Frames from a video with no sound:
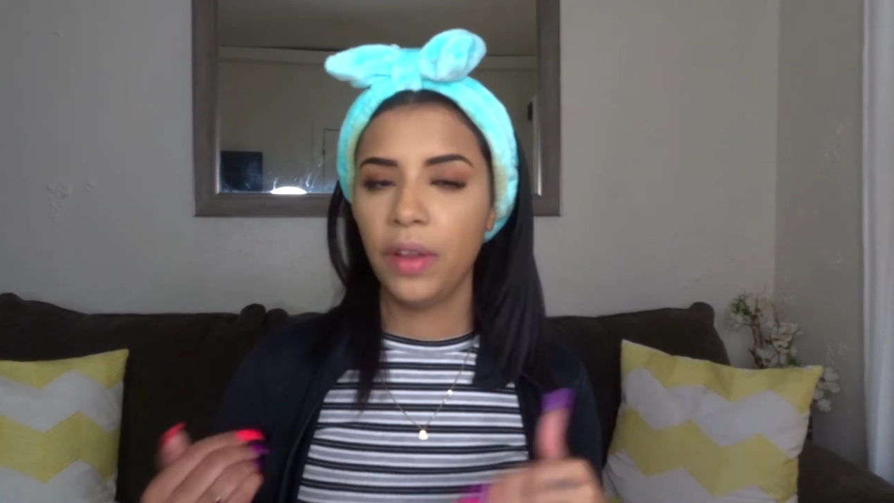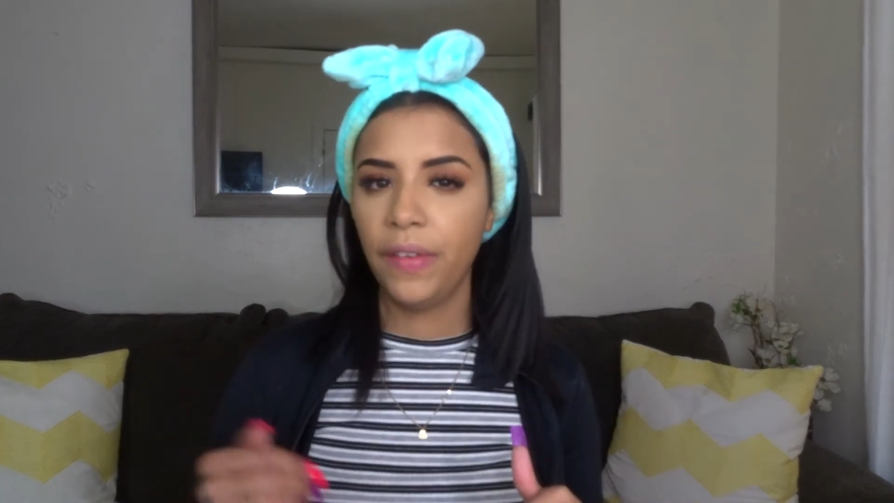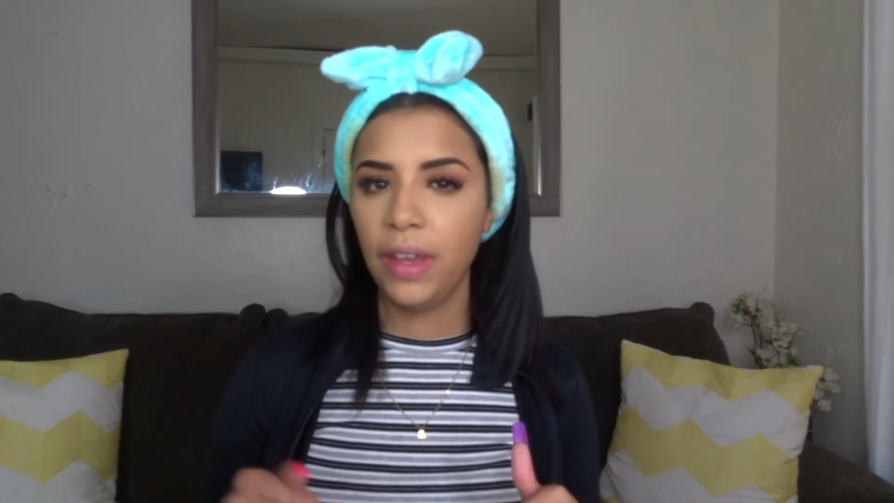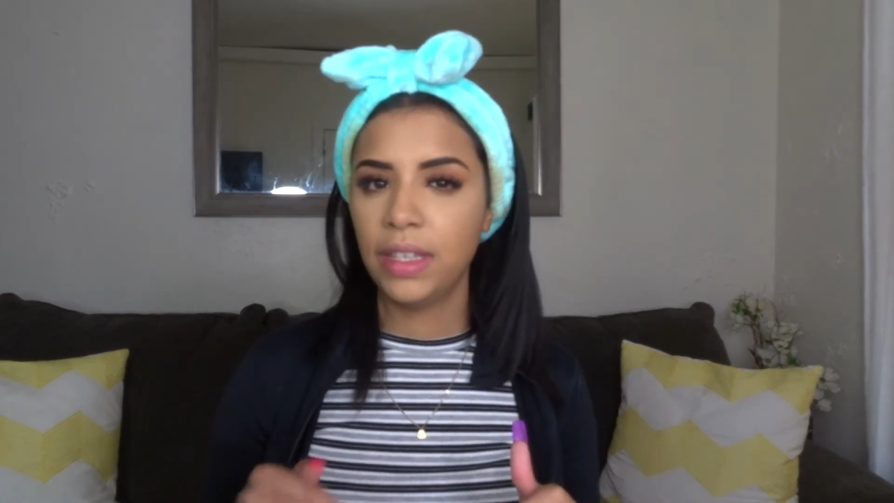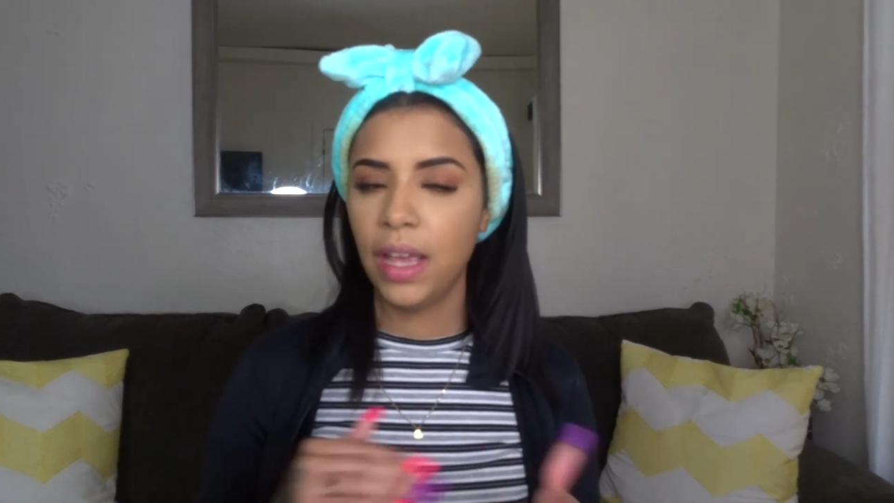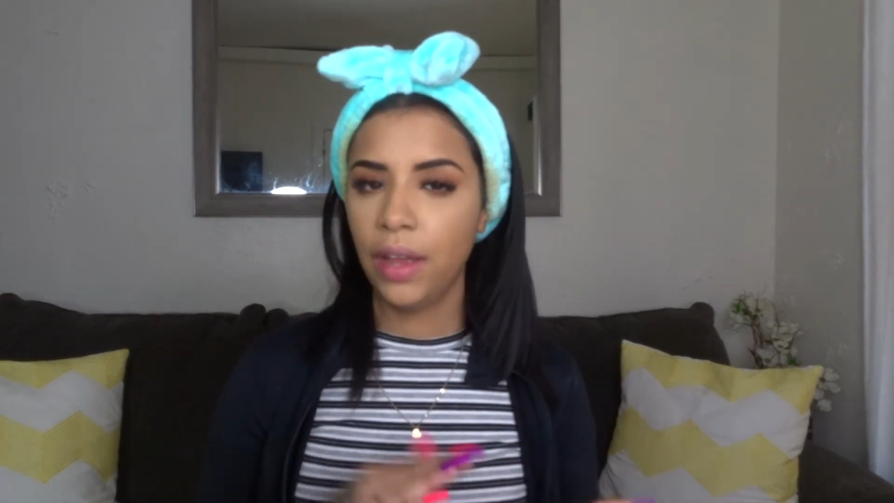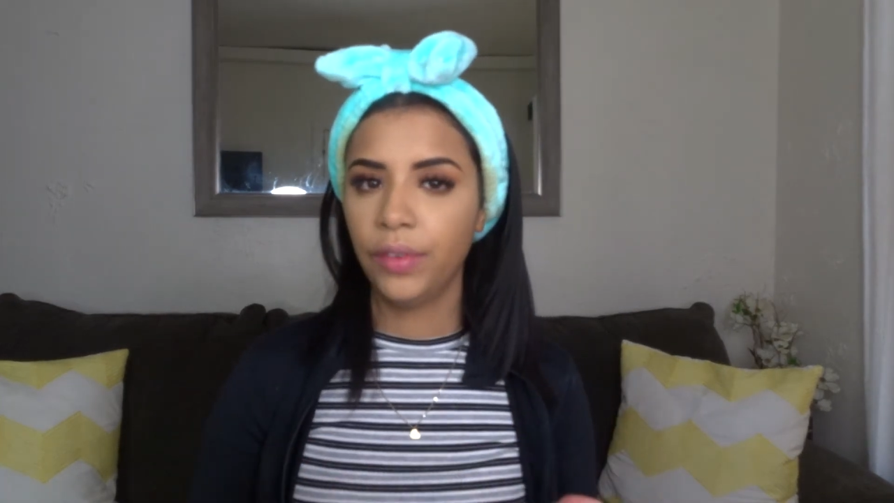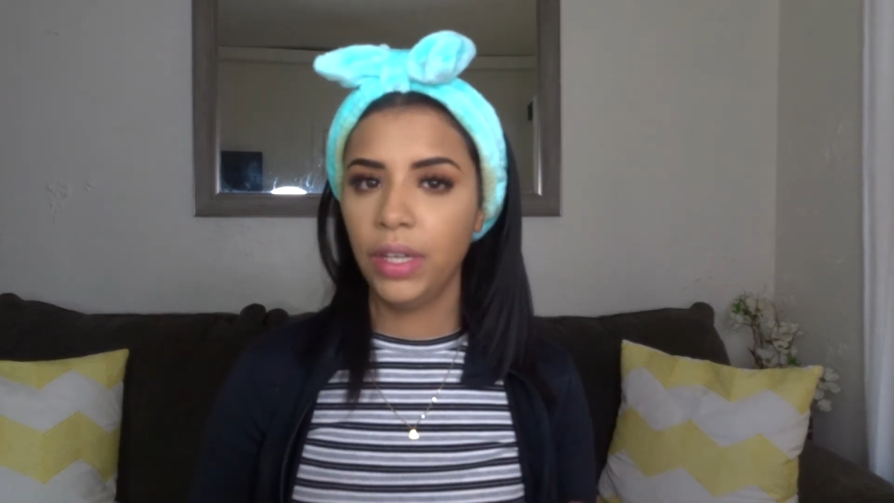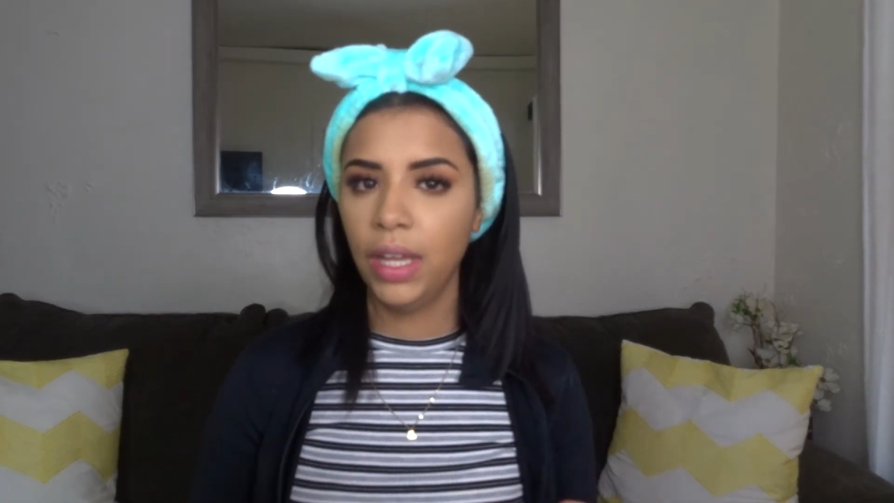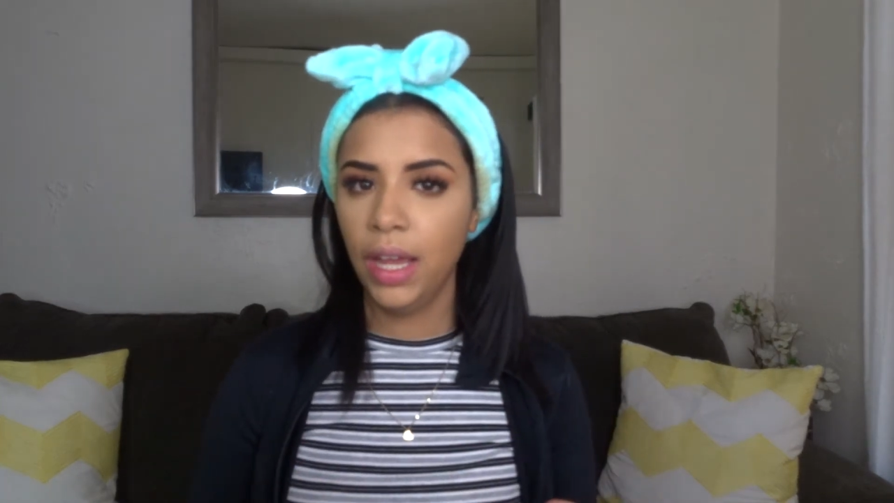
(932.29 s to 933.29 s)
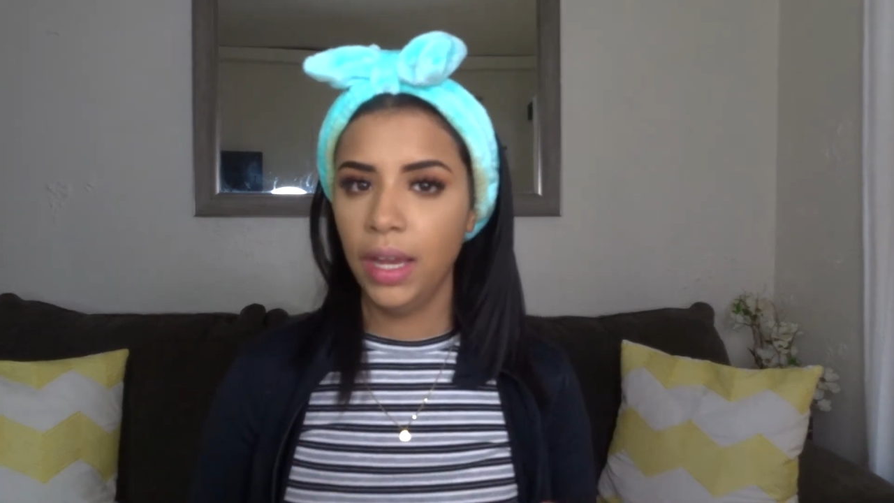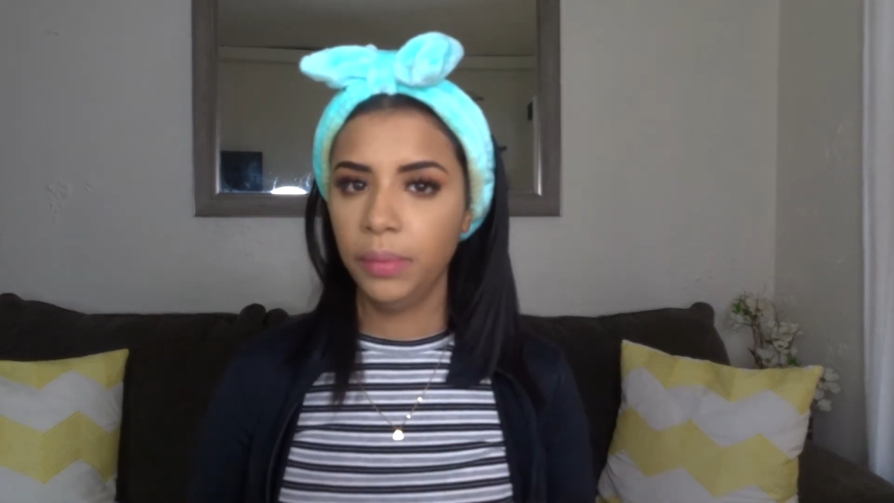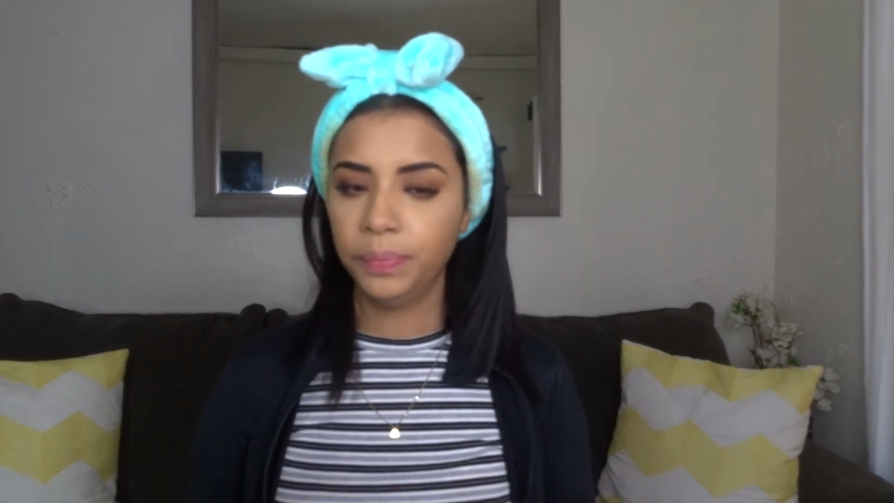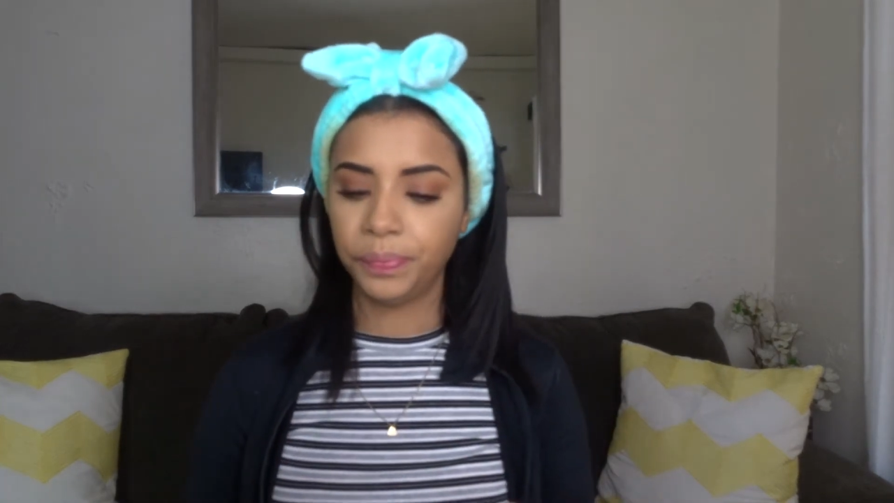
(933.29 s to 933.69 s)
face every day.